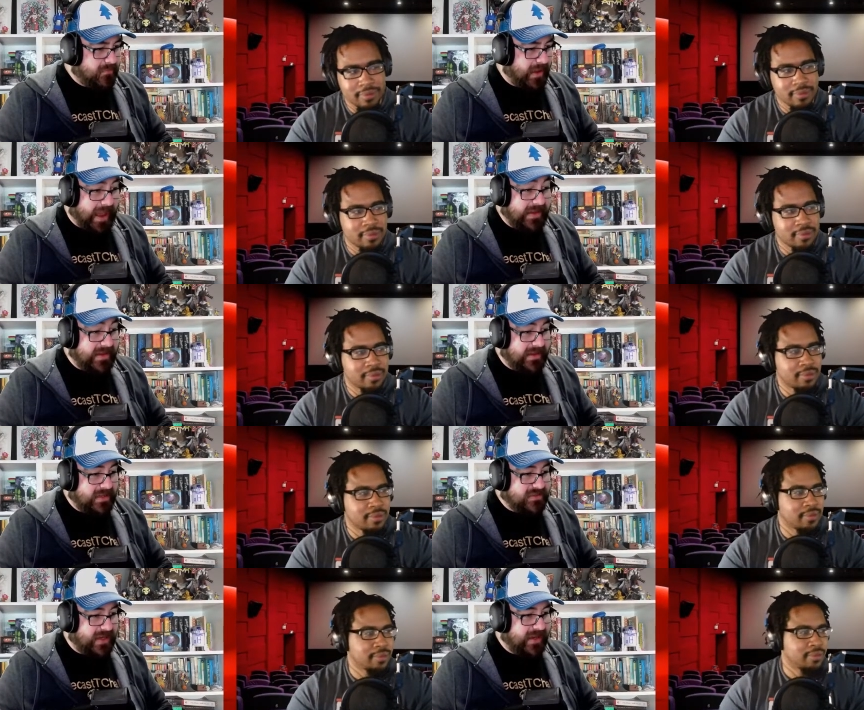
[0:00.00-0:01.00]
Speaker 1: my I didn't
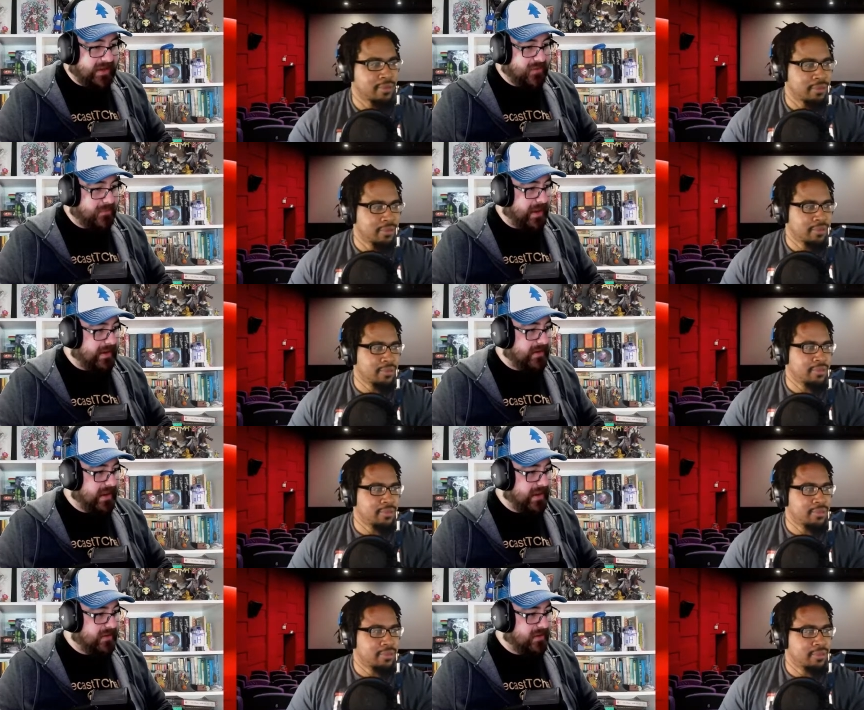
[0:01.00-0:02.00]
catch it. I got to go back
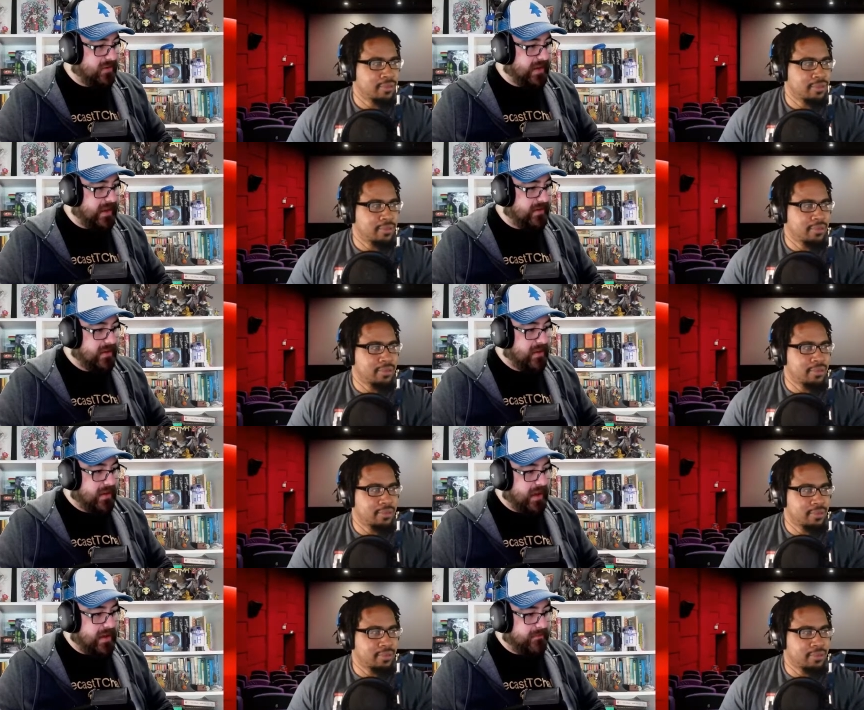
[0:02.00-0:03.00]
and, and look at it.
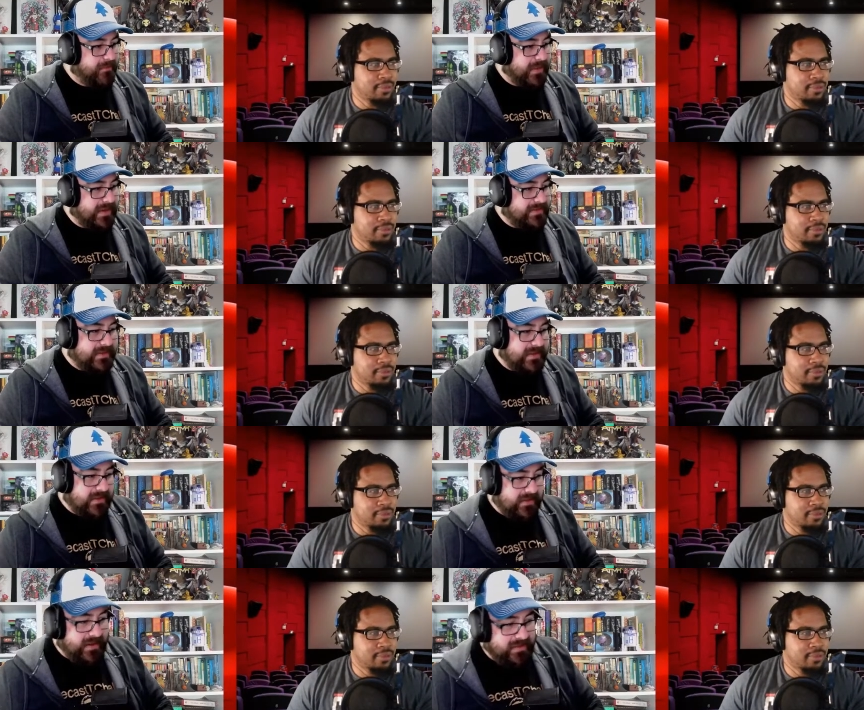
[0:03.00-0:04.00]
Um, but I
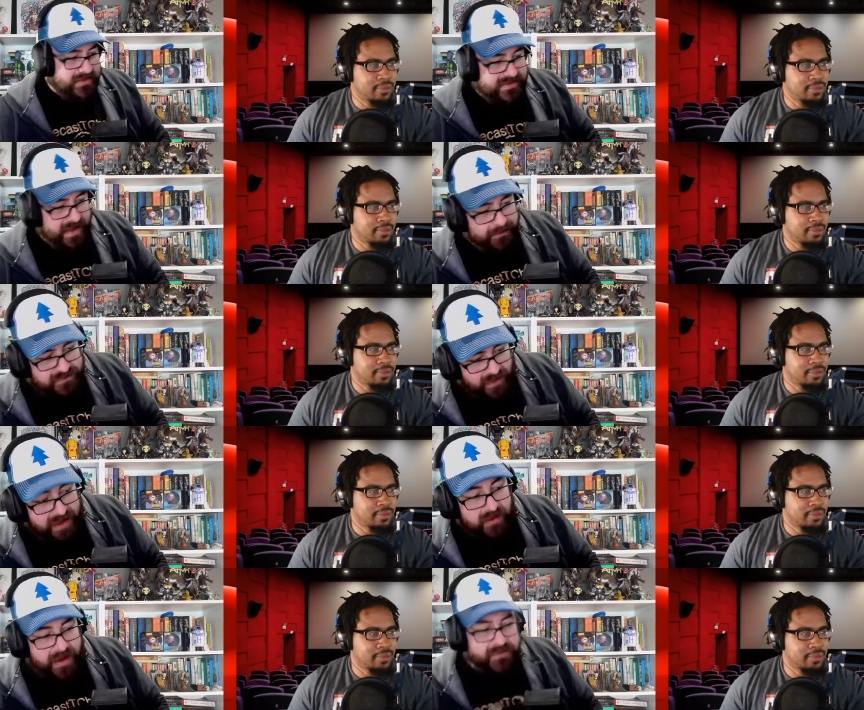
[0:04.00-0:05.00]
think this episode,
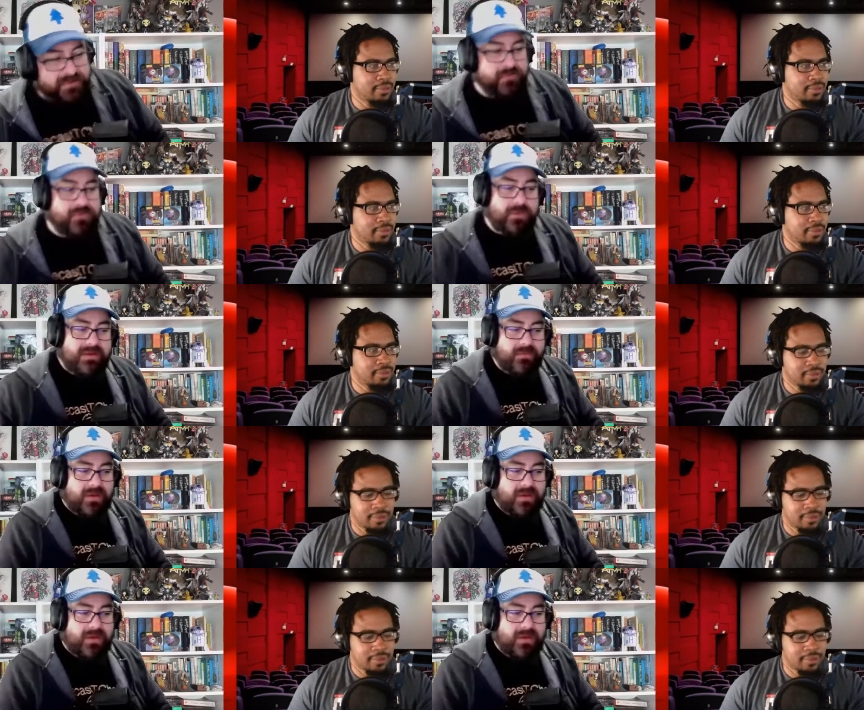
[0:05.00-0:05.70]
or er, episode three,